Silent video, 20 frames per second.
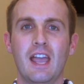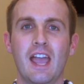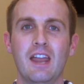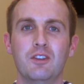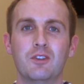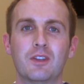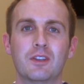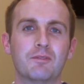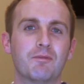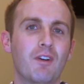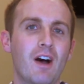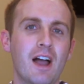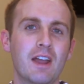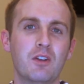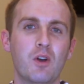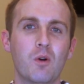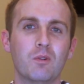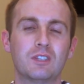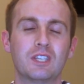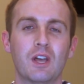and you can
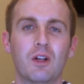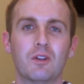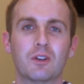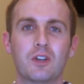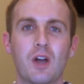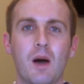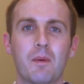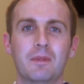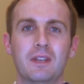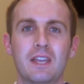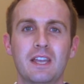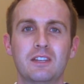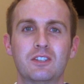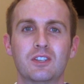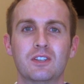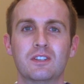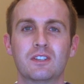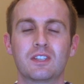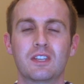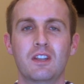find hotel
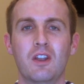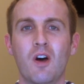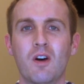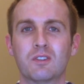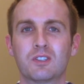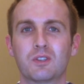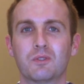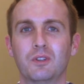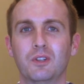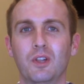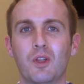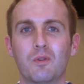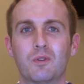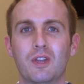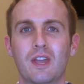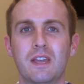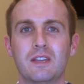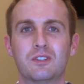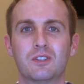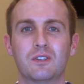accommodations and also the
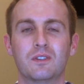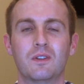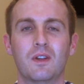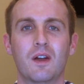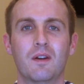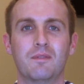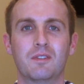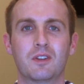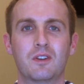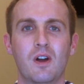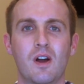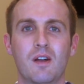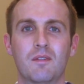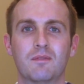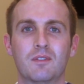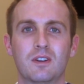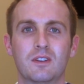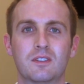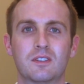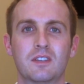location of the
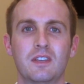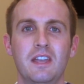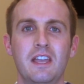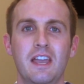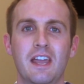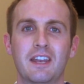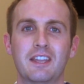conference.